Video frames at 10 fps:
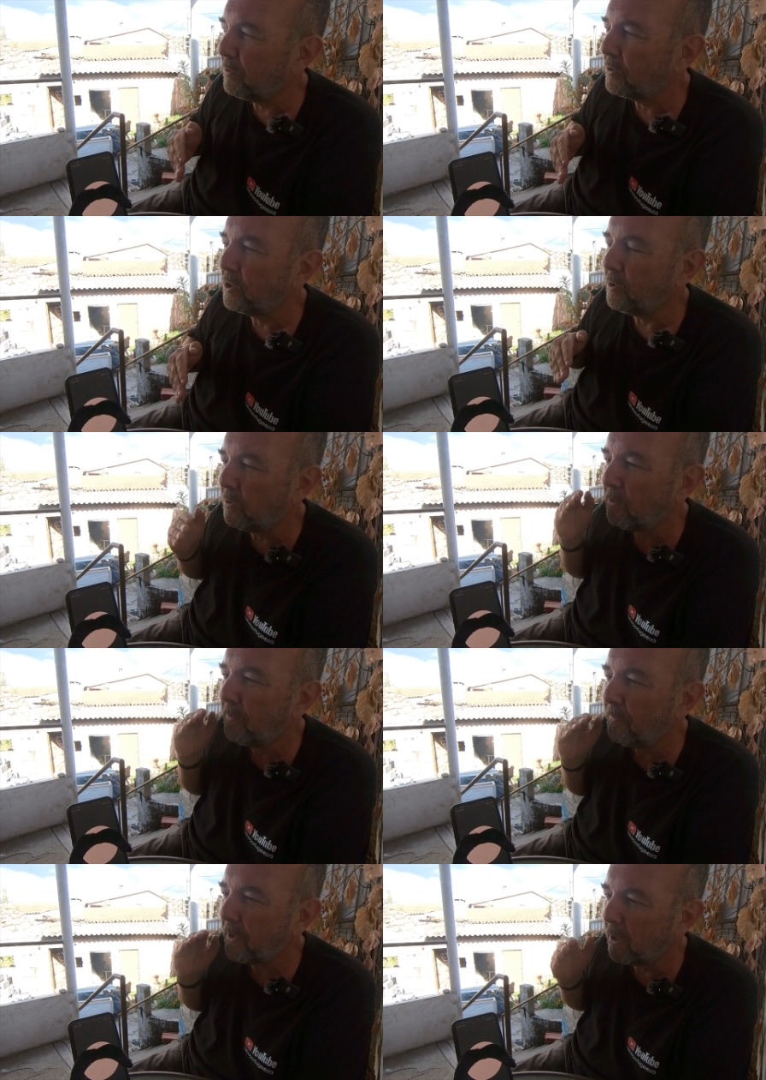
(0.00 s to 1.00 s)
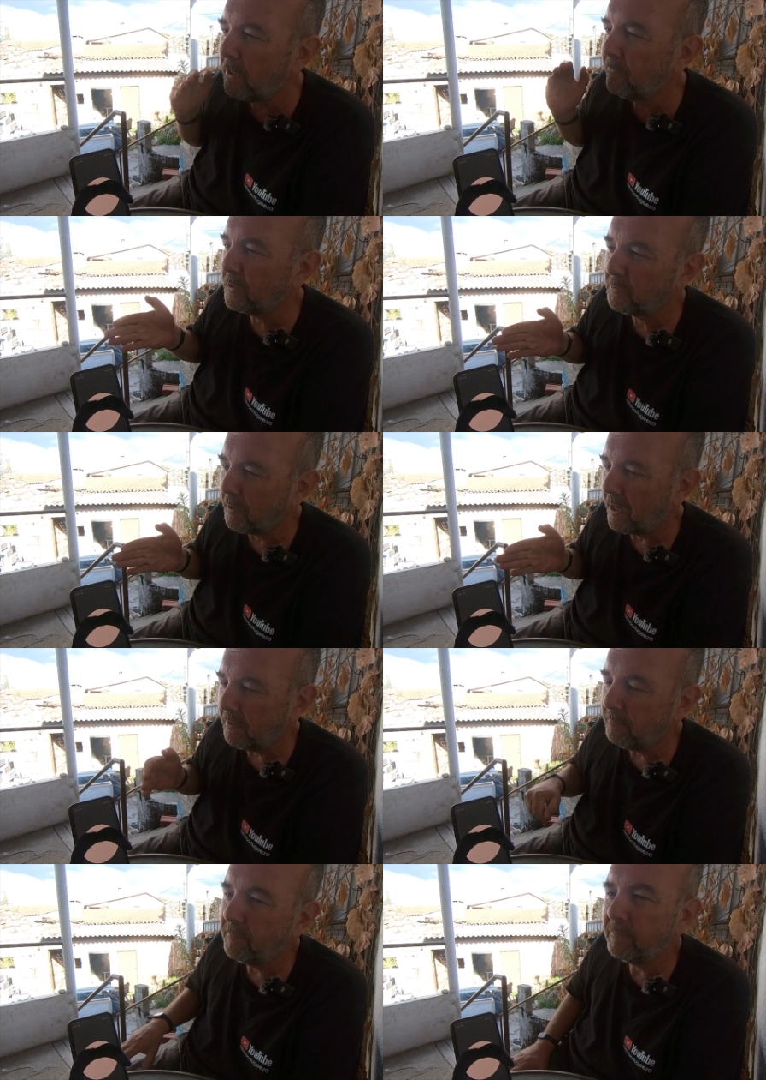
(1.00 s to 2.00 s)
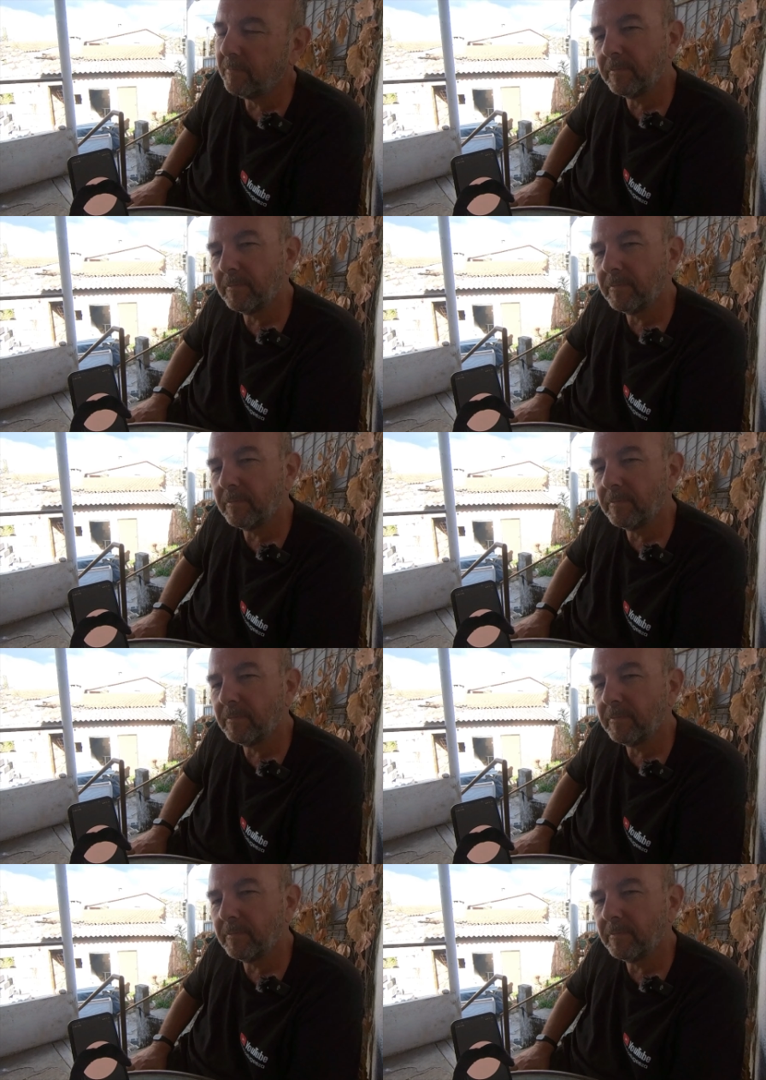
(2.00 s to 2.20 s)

to Portugal over Spain?